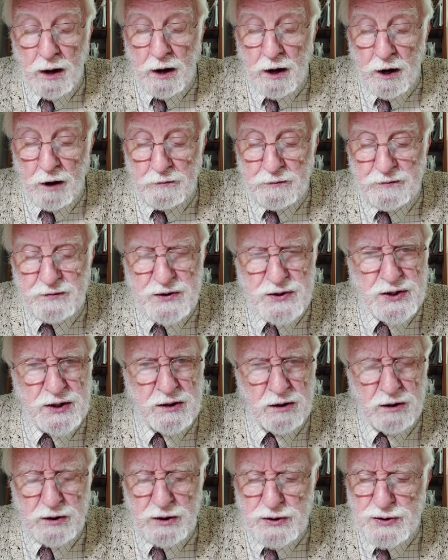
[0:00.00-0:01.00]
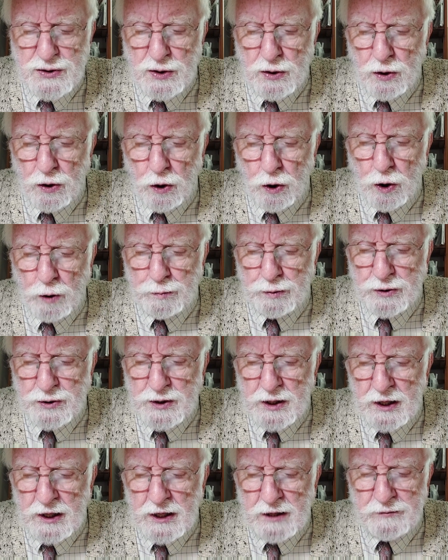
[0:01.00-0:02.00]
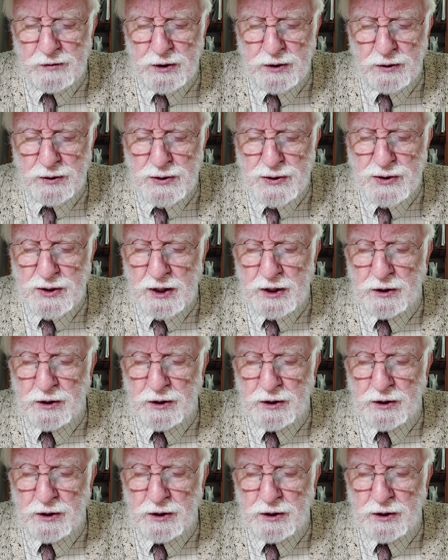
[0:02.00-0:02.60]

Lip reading: Are physicalists open to evidence